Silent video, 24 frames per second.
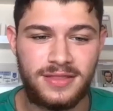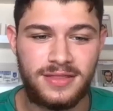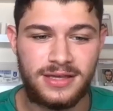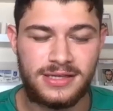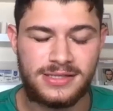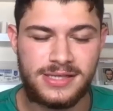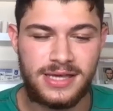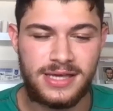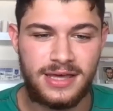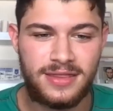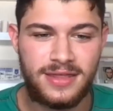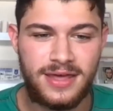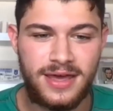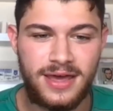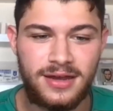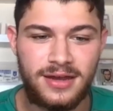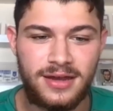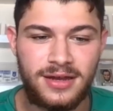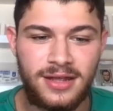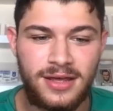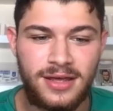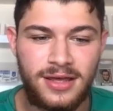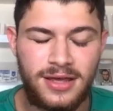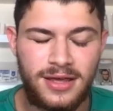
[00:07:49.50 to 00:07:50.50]
and things like that.
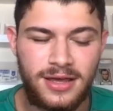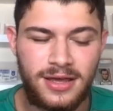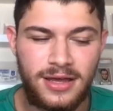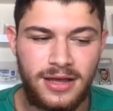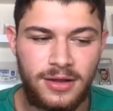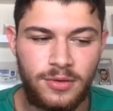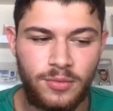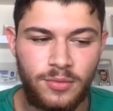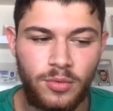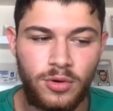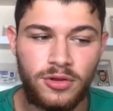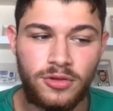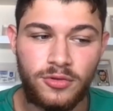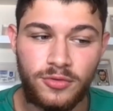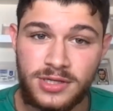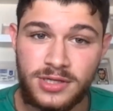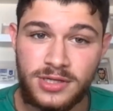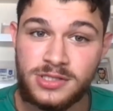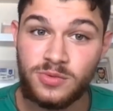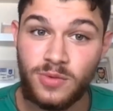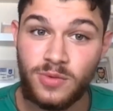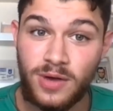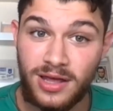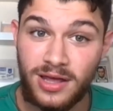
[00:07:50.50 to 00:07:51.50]
And one of the
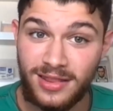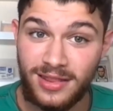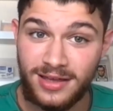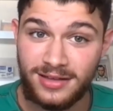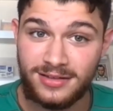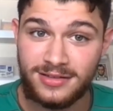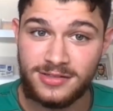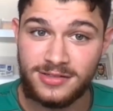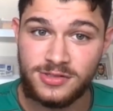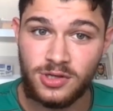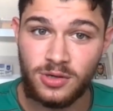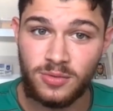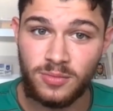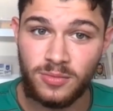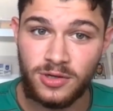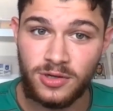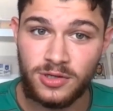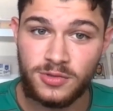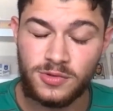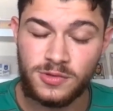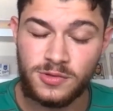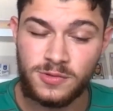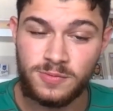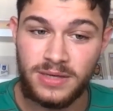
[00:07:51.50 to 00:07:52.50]
reasons why I liked it so
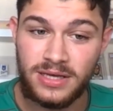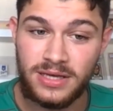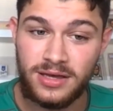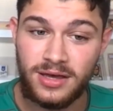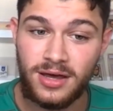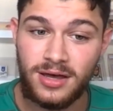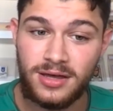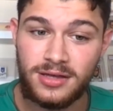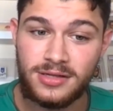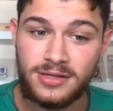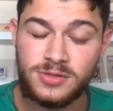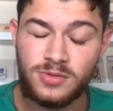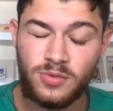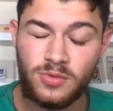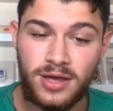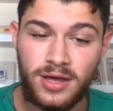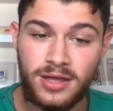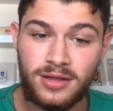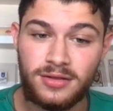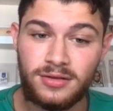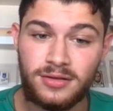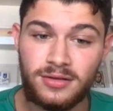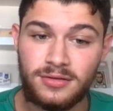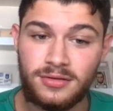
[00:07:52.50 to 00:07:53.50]
much was because
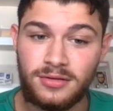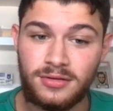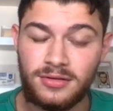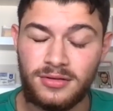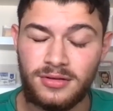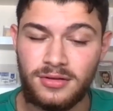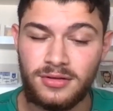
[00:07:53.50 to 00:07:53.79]
when